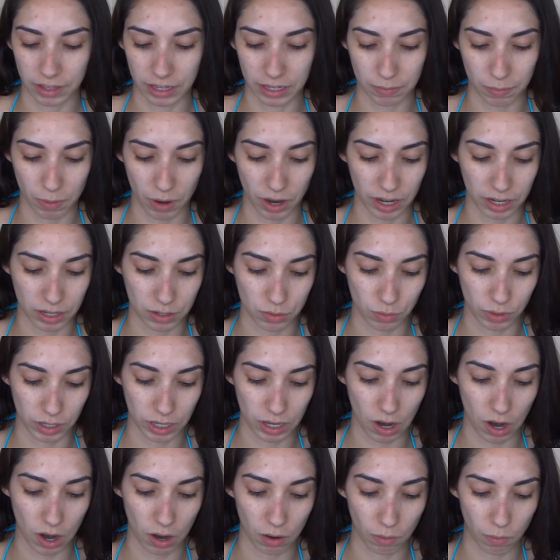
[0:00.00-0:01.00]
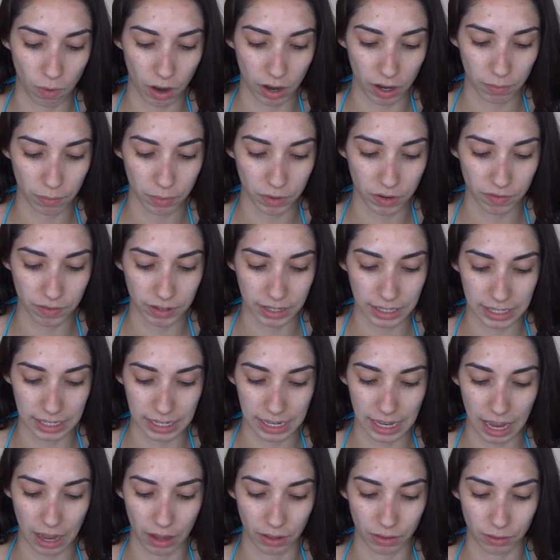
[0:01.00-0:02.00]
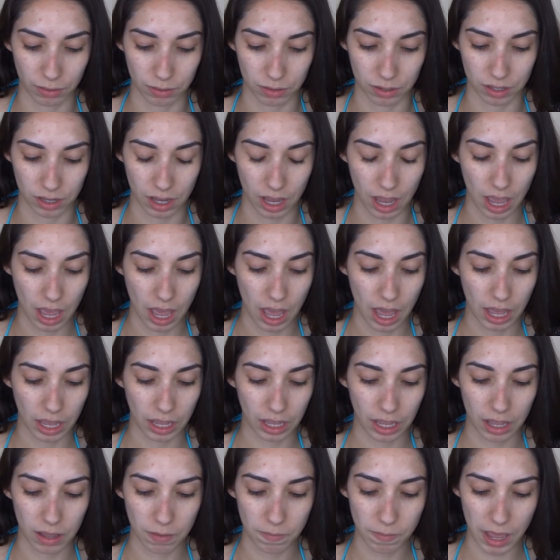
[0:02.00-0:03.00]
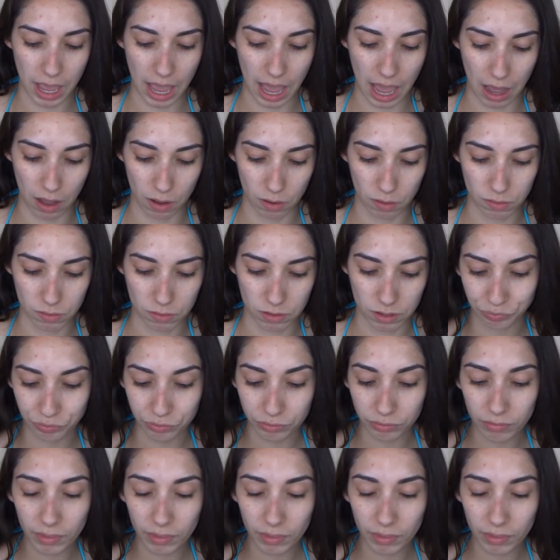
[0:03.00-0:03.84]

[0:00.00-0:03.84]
these products really are waterproof and see how those come out.